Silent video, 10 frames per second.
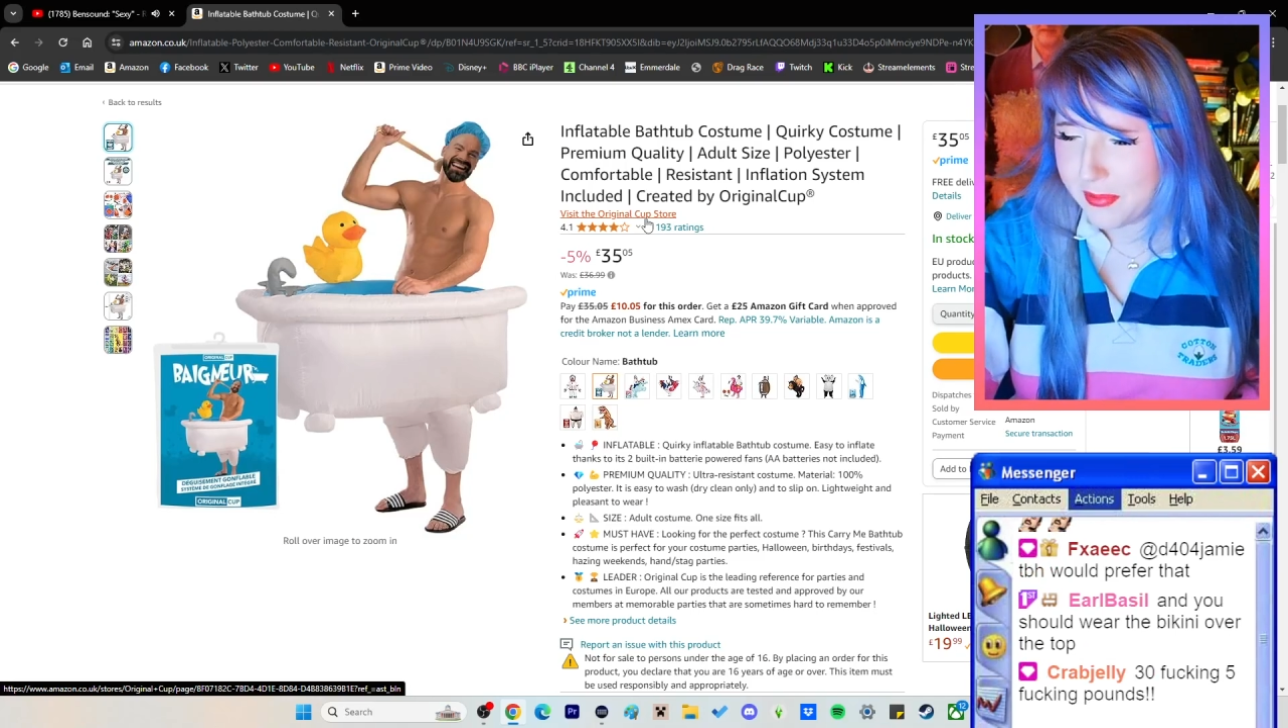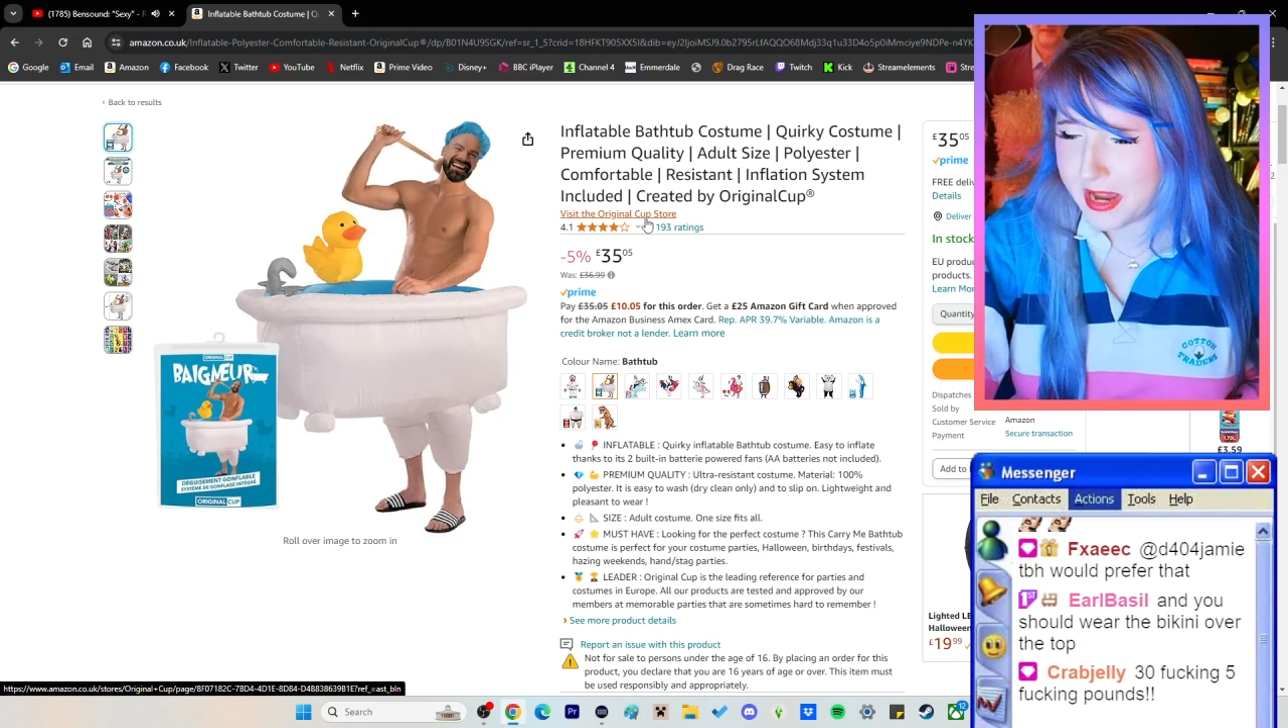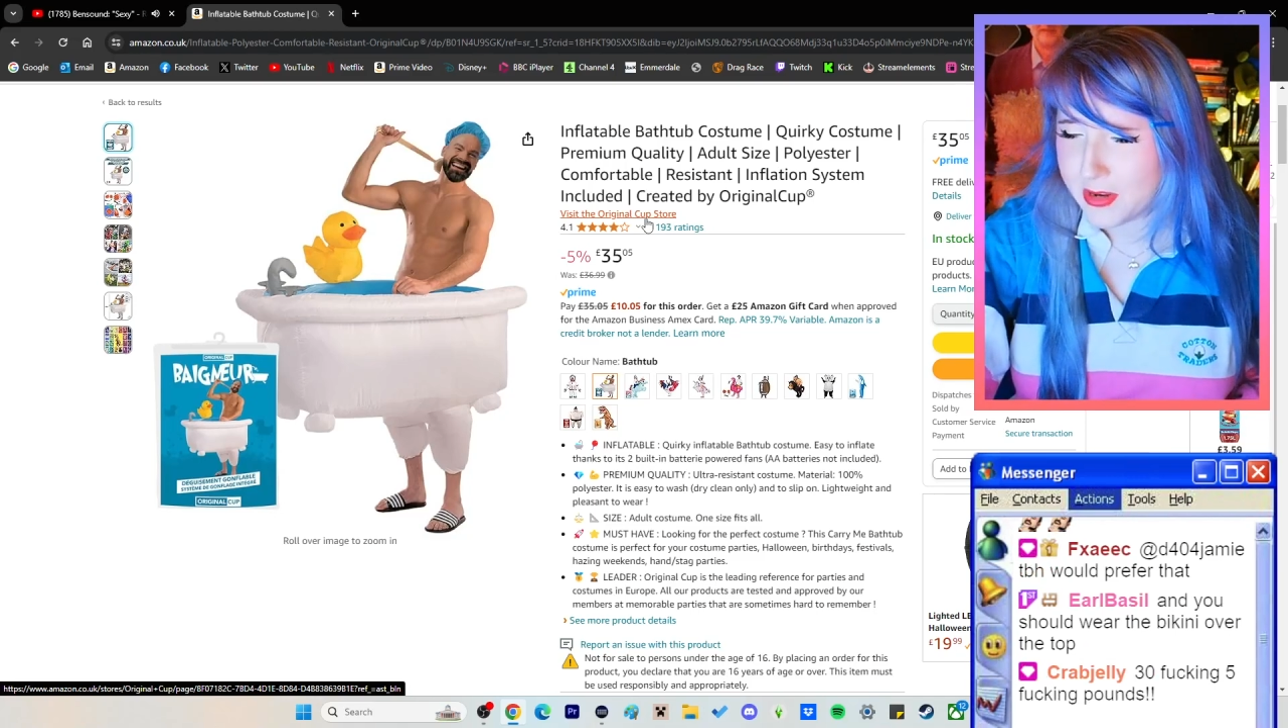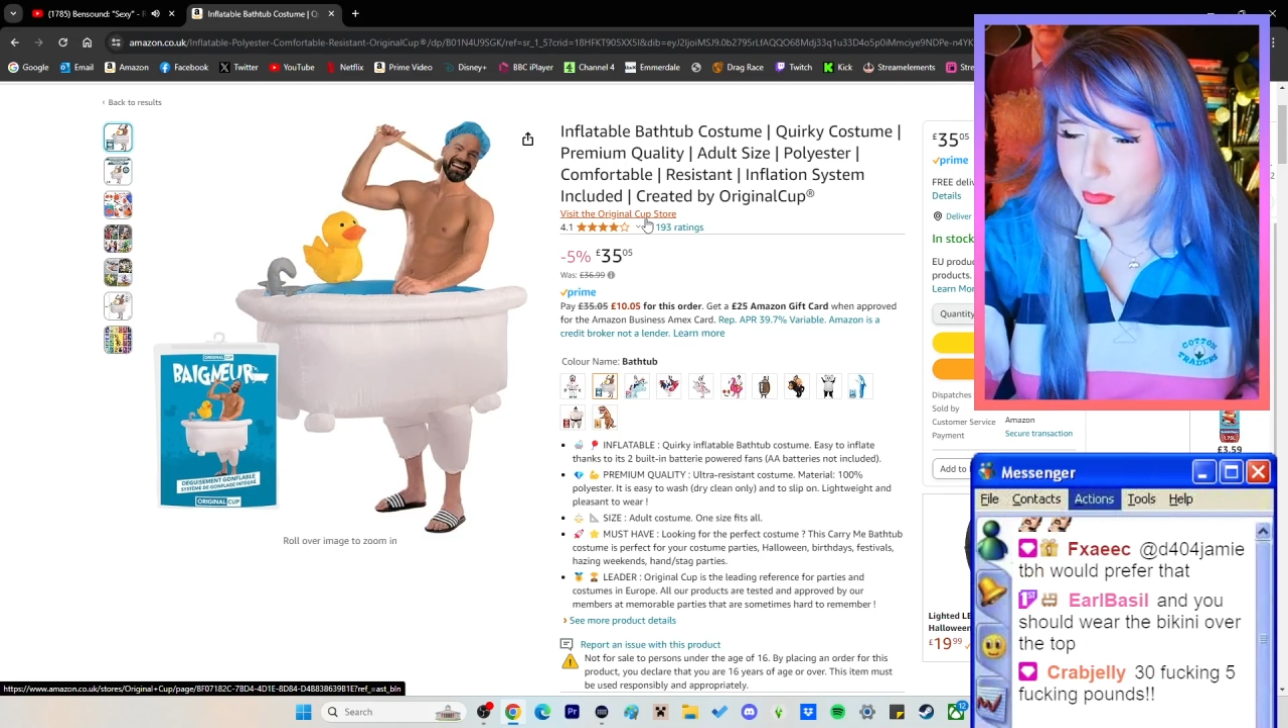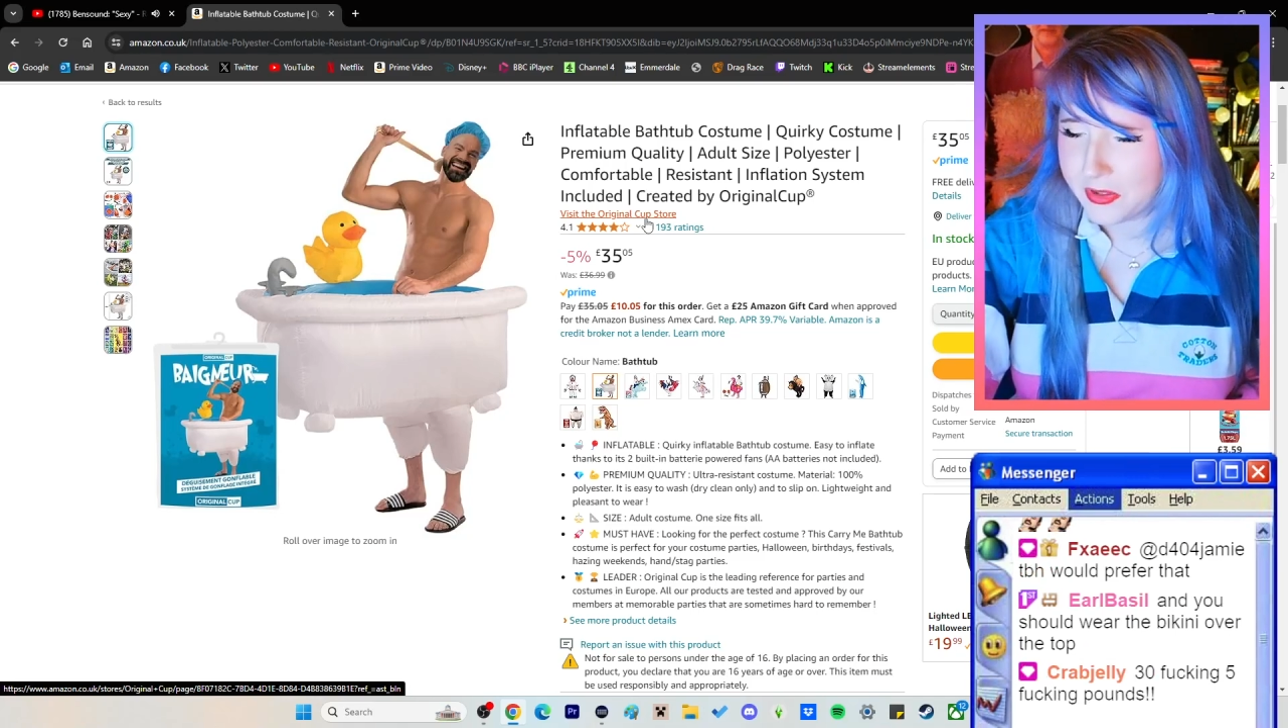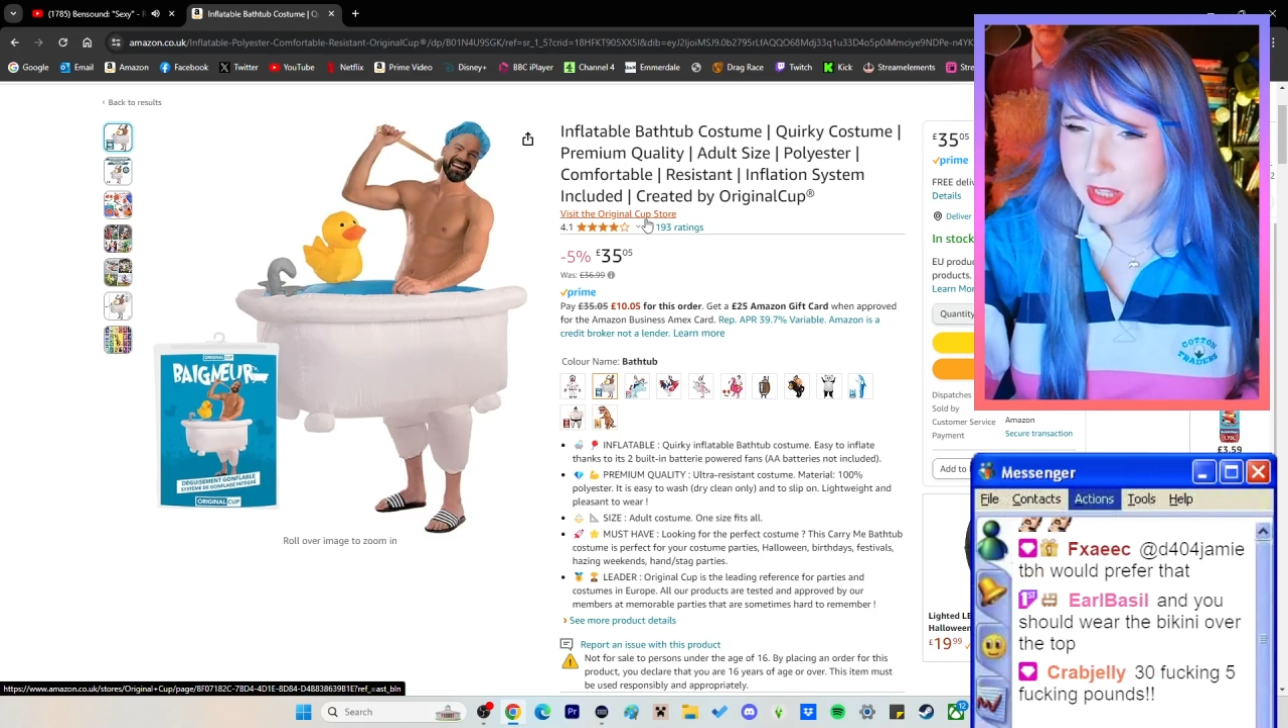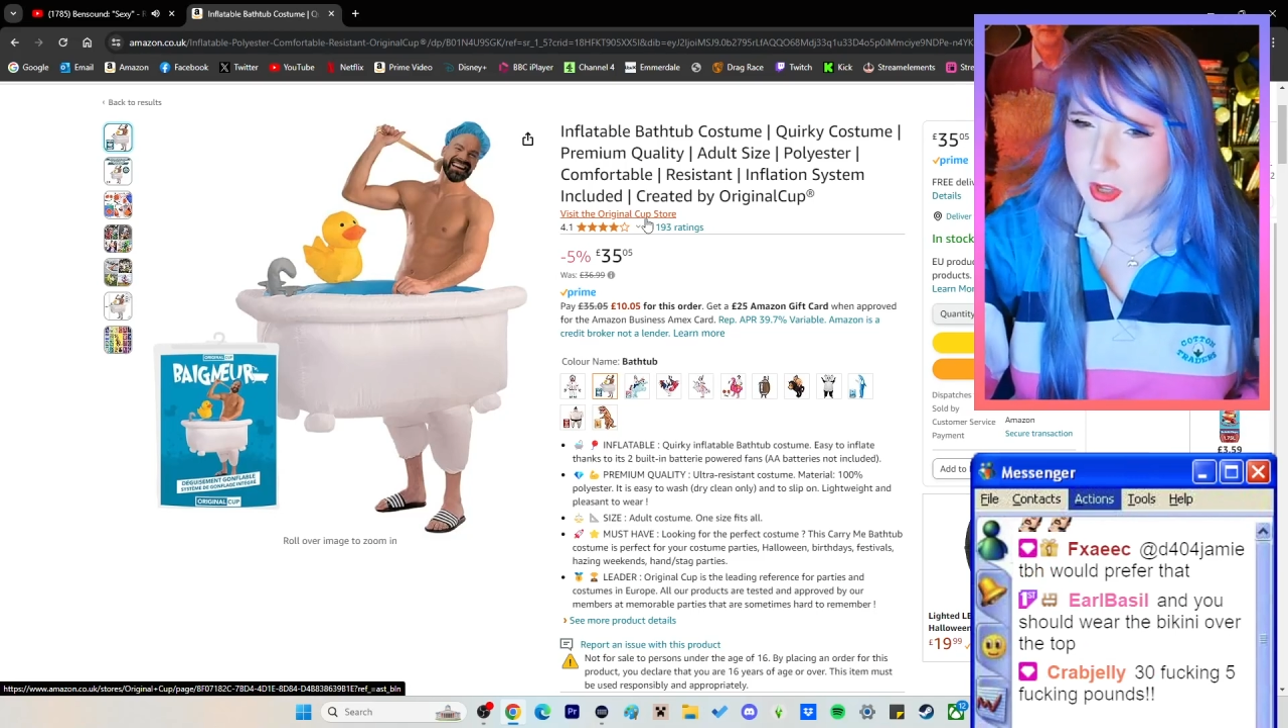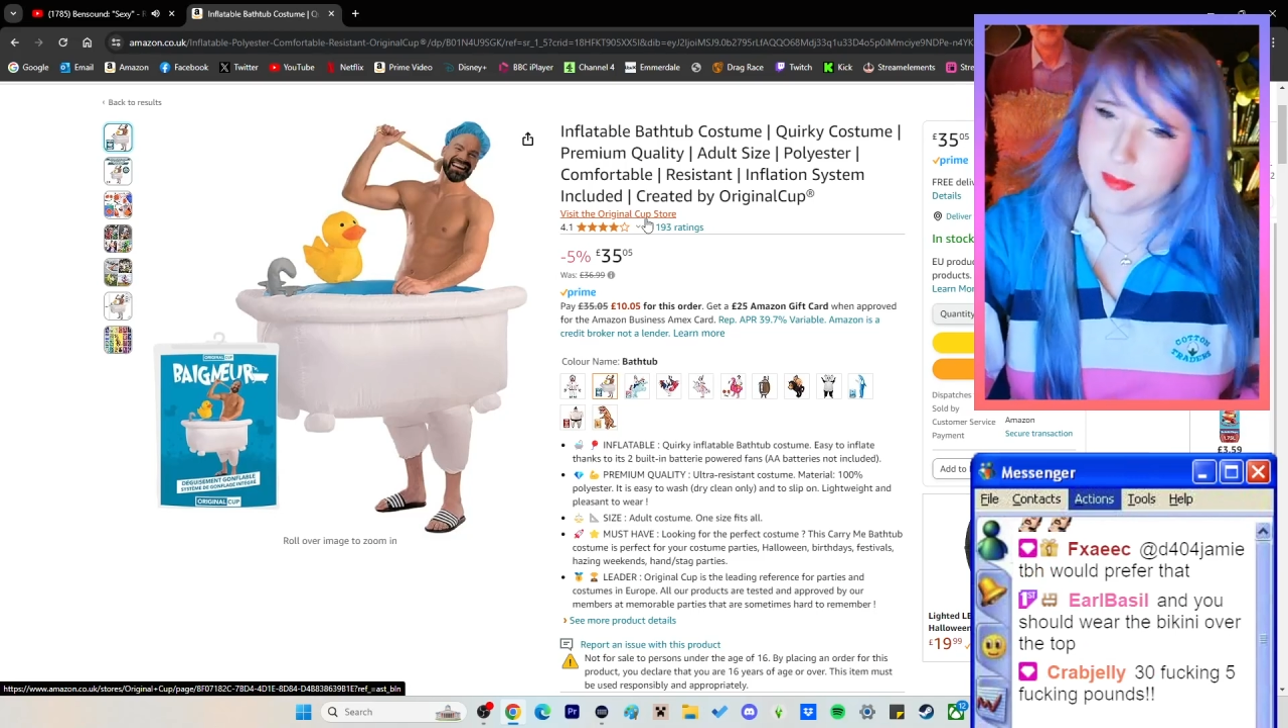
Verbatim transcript: beard would suit